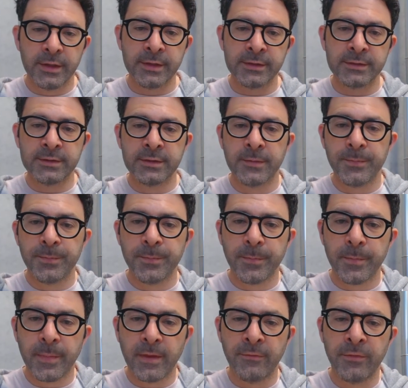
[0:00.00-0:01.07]
is
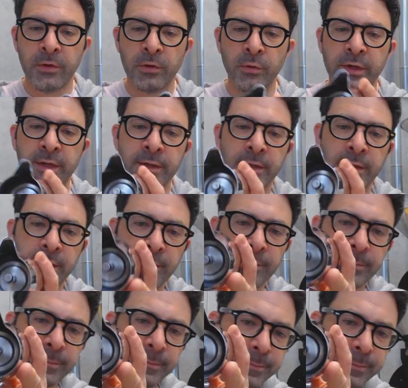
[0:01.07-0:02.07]
if you look in here,